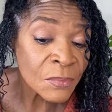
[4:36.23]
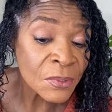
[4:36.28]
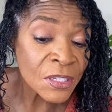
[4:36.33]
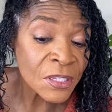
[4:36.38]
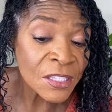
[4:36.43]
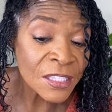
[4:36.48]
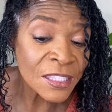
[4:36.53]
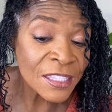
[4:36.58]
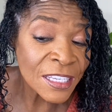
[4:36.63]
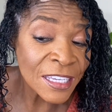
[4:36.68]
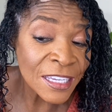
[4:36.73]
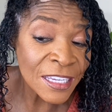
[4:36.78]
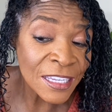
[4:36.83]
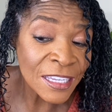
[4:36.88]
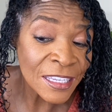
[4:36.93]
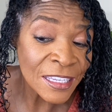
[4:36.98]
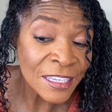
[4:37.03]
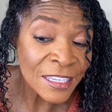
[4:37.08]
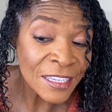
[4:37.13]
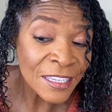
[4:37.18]
You see,
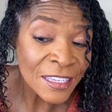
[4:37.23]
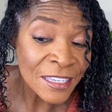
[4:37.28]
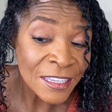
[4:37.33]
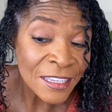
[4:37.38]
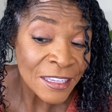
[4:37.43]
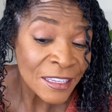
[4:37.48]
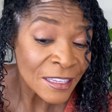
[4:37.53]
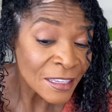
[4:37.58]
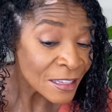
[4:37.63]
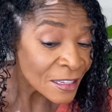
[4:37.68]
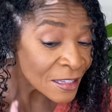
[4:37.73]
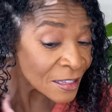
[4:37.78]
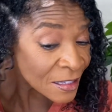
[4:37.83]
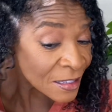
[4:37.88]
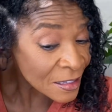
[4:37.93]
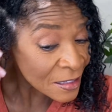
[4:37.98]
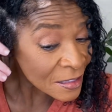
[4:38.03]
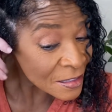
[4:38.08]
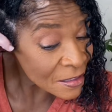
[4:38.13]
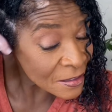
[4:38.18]

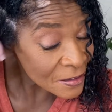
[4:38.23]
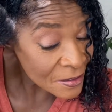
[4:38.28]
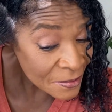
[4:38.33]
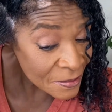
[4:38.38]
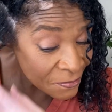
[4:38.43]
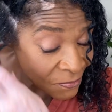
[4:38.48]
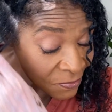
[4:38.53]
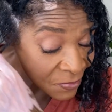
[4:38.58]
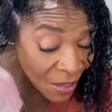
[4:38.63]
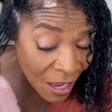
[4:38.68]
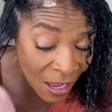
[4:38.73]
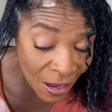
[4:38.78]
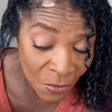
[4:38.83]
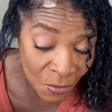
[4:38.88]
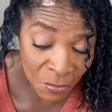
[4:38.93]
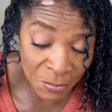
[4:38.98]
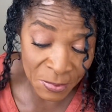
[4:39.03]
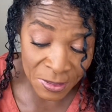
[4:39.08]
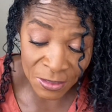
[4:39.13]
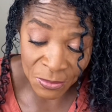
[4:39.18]
it, I
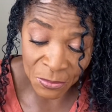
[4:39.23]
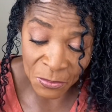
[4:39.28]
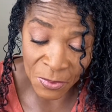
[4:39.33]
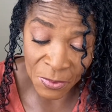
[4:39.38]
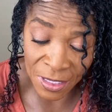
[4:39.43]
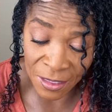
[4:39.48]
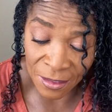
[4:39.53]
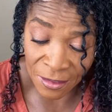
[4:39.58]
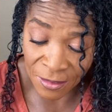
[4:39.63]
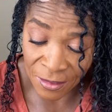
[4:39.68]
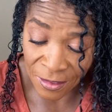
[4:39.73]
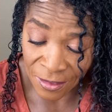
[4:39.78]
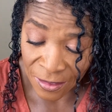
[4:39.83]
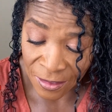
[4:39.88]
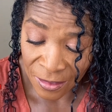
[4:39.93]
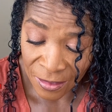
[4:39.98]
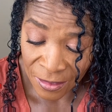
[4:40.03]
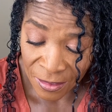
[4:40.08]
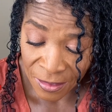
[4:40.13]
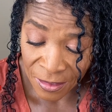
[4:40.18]
hope it do well,
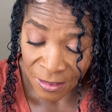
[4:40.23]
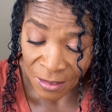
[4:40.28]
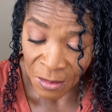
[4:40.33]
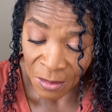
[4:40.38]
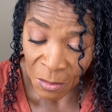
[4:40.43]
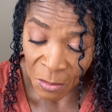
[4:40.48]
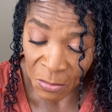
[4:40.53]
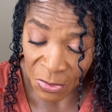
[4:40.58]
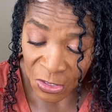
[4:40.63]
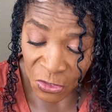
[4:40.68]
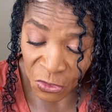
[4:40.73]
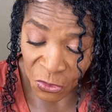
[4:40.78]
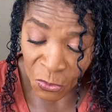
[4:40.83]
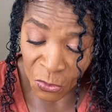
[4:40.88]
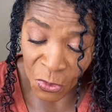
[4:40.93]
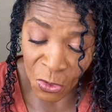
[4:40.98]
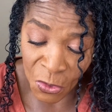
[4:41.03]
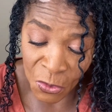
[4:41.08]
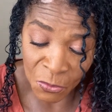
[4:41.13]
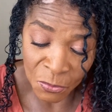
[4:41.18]
but you
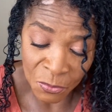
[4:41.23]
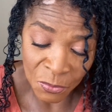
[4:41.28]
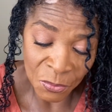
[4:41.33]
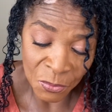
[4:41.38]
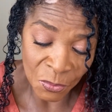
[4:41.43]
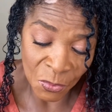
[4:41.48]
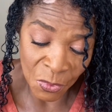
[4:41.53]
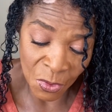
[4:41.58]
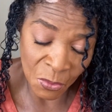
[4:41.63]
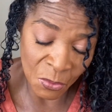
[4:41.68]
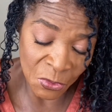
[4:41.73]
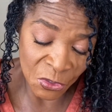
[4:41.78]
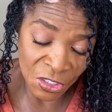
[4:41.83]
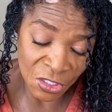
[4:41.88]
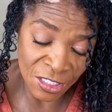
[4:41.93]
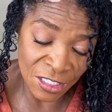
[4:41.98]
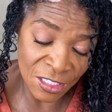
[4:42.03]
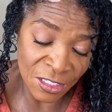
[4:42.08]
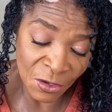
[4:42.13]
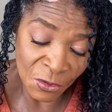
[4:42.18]
know, well,
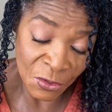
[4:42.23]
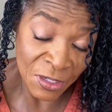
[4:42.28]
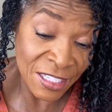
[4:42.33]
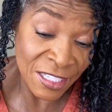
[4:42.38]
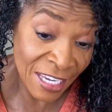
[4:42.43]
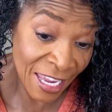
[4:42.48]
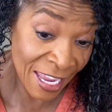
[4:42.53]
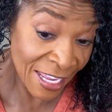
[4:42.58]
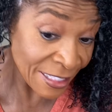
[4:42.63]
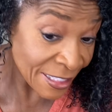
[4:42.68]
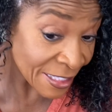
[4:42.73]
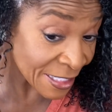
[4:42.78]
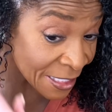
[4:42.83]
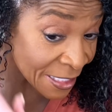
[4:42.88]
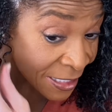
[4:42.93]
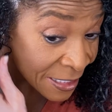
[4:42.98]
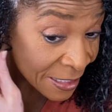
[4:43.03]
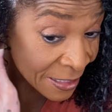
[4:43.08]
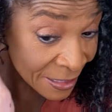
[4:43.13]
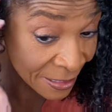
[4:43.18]
she's gonna test
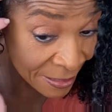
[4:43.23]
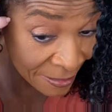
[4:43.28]
this.